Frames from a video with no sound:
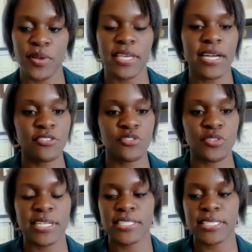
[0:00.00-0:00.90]
around the
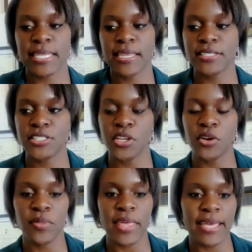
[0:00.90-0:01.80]
country is letting us
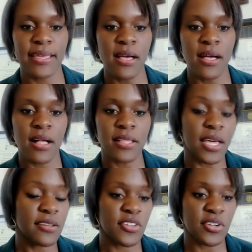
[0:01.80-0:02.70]
know that a
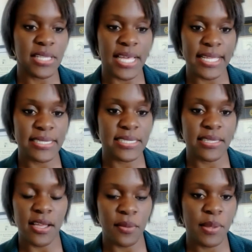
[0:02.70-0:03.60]
lot of their clients and
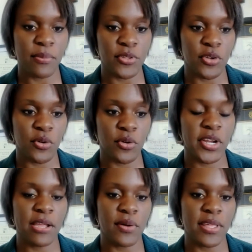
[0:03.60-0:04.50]
the young people they're
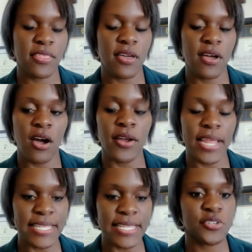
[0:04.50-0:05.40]
working with are
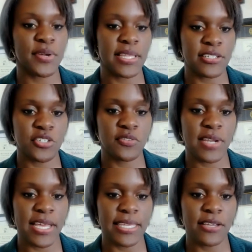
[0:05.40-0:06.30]
entering the
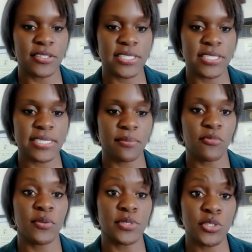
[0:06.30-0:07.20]
juvenile legal system
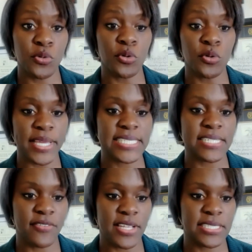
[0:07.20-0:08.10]
from school-based
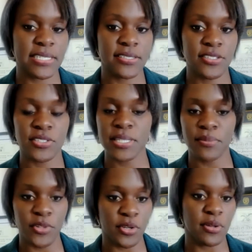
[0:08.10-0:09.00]
offenses. So
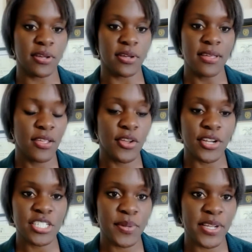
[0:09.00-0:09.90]
similar to your
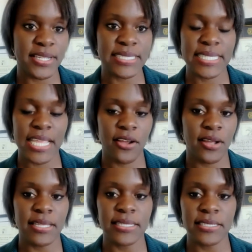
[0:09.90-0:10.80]
experience
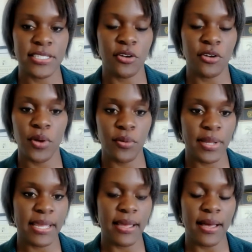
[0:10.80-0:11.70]
here, it's a
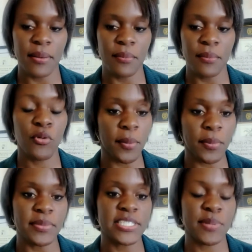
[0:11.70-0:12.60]
growing
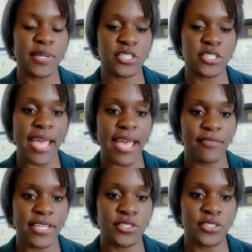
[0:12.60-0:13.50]
problem, especially
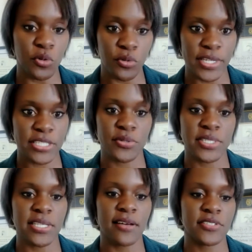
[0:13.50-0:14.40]
having school
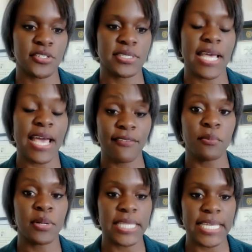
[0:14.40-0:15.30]
resource officers, having
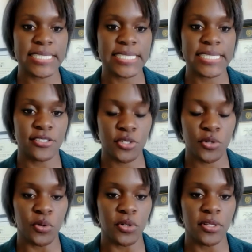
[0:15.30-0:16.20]
police in
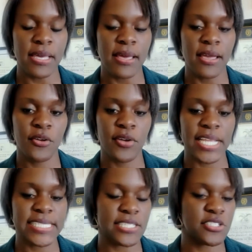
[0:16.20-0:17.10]
school
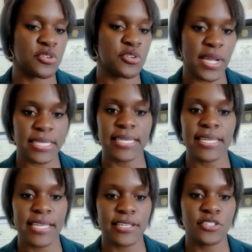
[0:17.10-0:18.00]
creates this direct
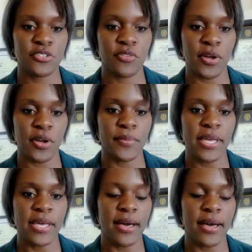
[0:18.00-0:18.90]
lineage from
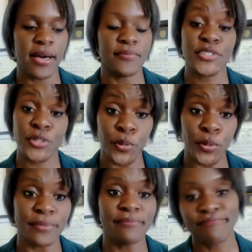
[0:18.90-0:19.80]

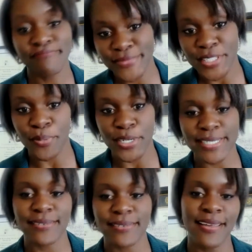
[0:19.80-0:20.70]
school to
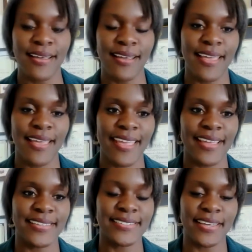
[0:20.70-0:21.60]
prison.
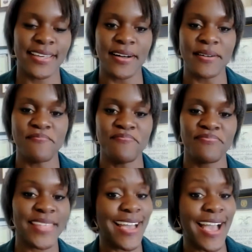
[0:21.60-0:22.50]
And
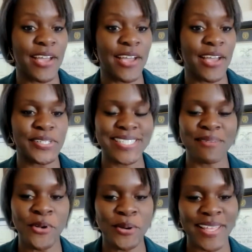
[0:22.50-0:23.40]
I will say
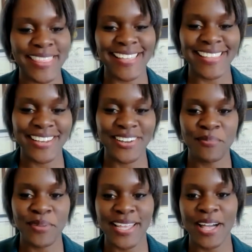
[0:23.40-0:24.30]
more about that later,
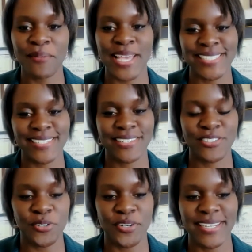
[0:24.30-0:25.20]
but I'll pass it to
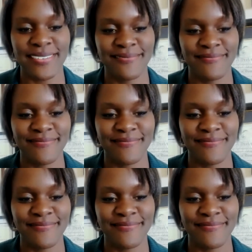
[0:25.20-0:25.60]
Joran.